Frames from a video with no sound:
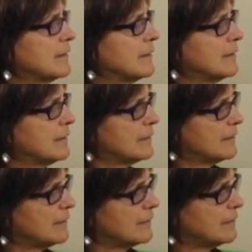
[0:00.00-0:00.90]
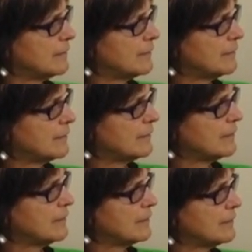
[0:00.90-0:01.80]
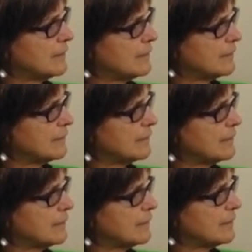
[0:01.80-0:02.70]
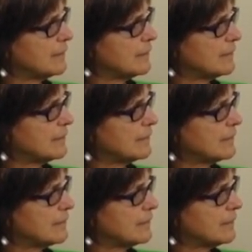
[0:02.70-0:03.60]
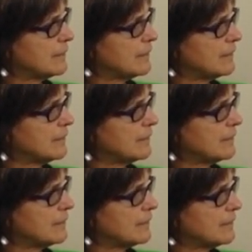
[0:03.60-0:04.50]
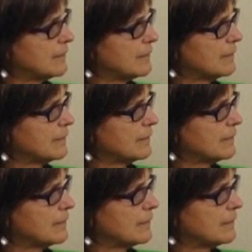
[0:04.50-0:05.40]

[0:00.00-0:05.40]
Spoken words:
No words are spoken by the person on screen.